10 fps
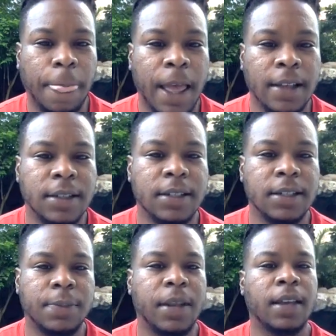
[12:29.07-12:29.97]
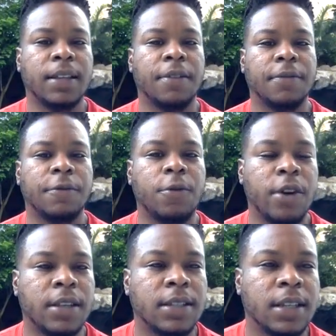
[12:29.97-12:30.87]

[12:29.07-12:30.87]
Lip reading: I just explained that Forex